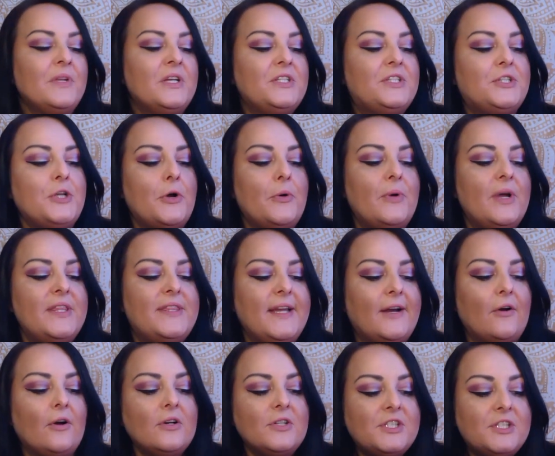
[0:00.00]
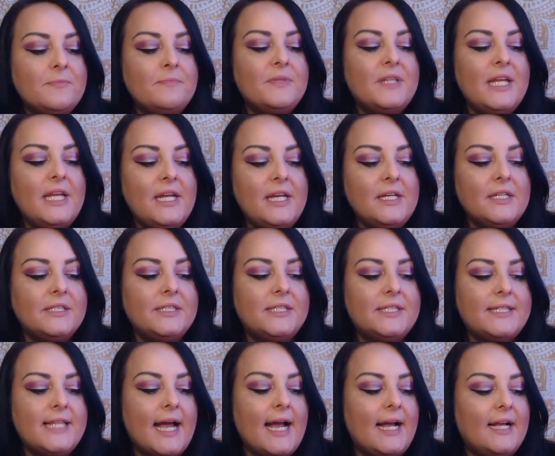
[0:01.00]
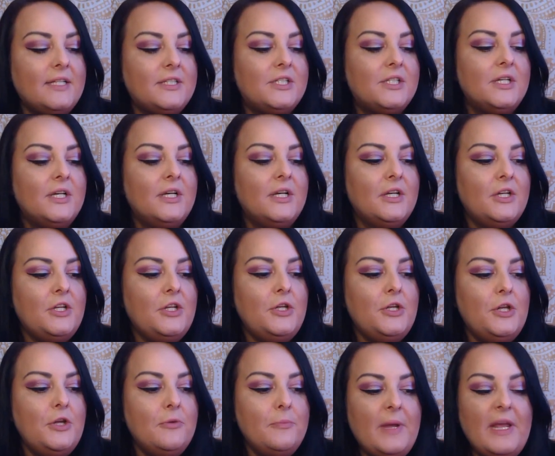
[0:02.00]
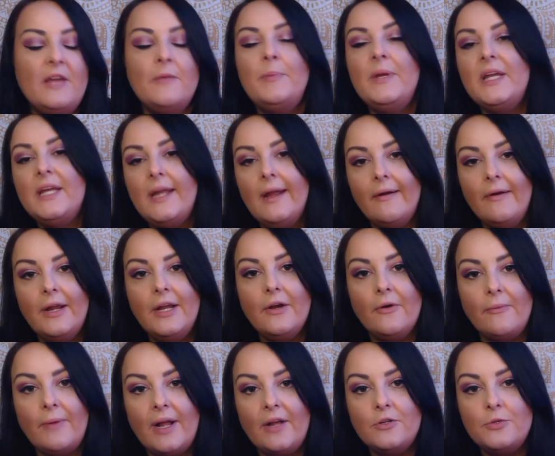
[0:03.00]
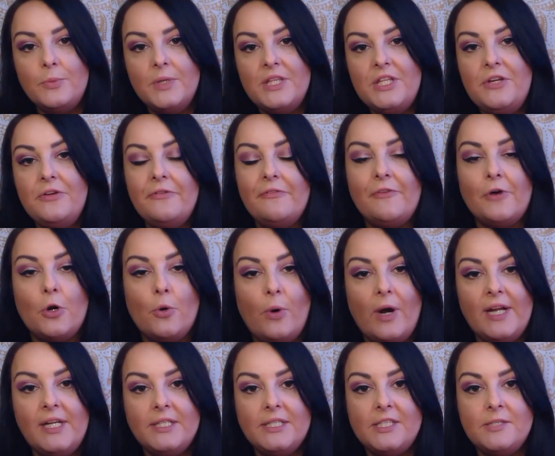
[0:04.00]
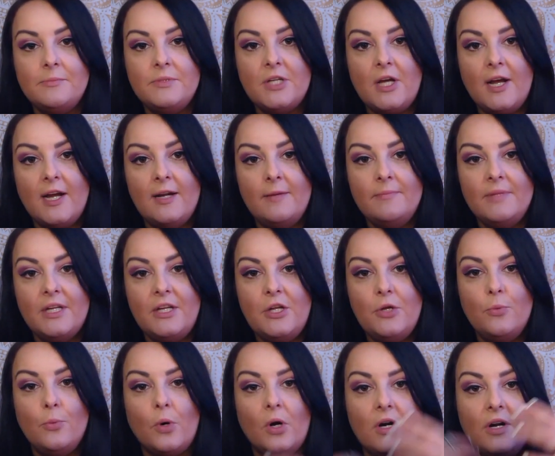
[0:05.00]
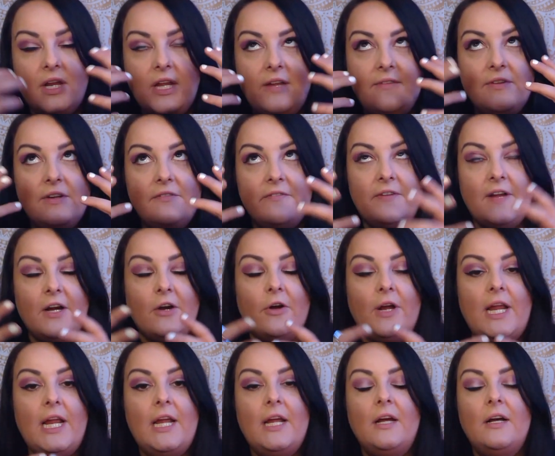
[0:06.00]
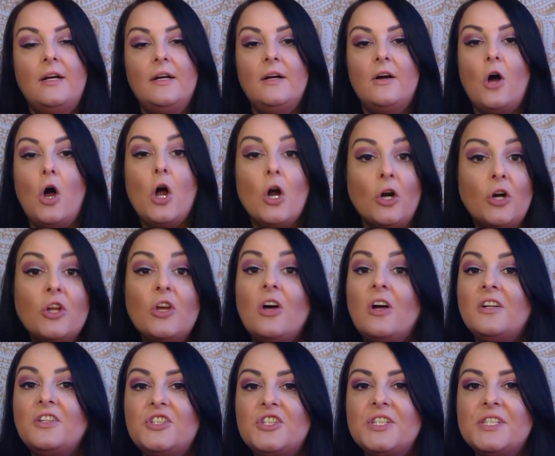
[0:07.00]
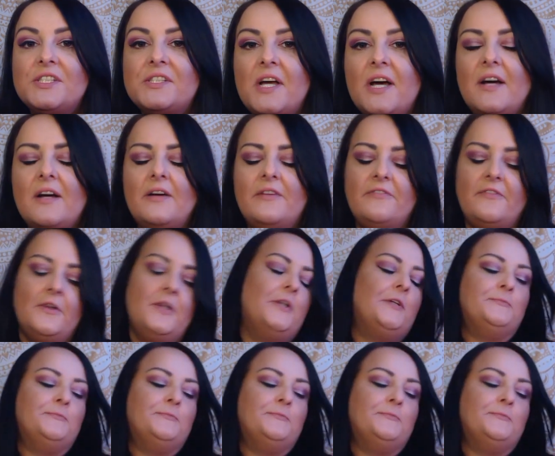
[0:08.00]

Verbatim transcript: So, there are some things that you may have been carrying around with you for quite some time that you weren't even very heart conscious of